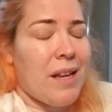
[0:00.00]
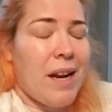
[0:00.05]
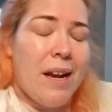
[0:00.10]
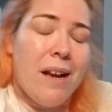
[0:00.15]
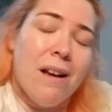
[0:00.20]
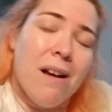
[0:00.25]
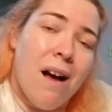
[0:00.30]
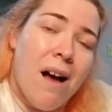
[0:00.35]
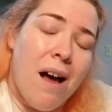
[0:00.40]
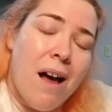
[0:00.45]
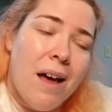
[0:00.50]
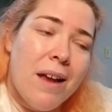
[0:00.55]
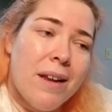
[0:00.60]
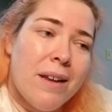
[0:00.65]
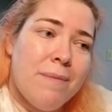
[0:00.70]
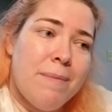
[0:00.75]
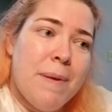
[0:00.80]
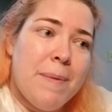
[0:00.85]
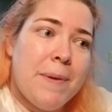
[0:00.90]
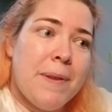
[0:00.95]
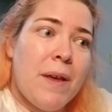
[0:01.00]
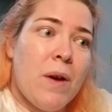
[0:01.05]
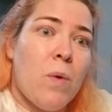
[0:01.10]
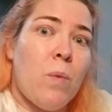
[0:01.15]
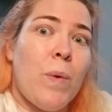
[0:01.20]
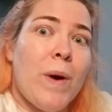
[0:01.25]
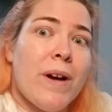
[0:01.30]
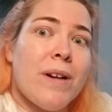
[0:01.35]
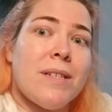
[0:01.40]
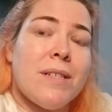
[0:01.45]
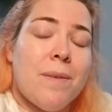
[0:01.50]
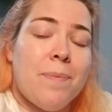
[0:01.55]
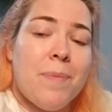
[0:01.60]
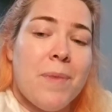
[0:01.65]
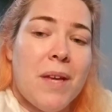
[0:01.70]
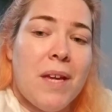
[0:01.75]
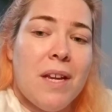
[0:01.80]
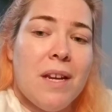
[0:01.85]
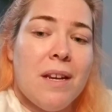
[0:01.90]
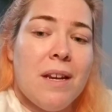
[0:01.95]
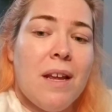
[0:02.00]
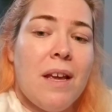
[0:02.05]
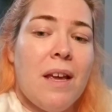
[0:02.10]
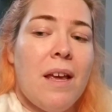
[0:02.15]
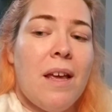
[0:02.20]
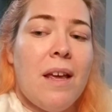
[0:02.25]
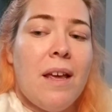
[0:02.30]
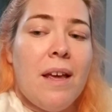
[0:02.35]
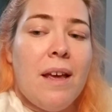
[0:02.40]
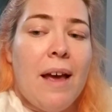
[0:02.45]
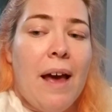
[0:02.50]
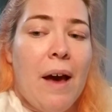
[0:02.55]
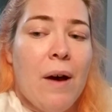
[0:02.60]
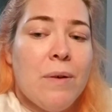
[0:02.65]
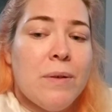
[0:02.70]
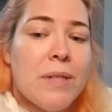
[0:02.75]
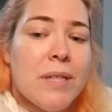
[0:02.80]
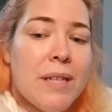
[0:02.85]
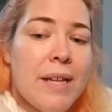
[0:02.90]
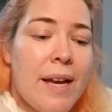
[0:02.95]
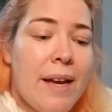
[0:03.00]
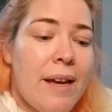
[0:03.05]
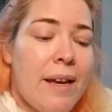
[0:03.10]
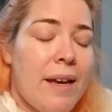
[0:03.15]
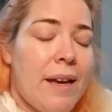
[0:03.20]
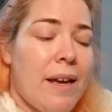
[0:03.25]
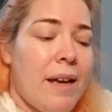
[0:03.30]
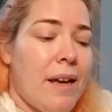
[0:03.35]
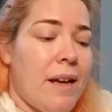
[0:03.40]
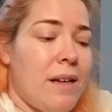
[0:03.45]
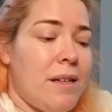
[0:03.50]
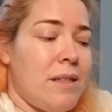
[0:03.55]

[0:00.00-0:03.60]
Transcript: got and maybe like wear something out today.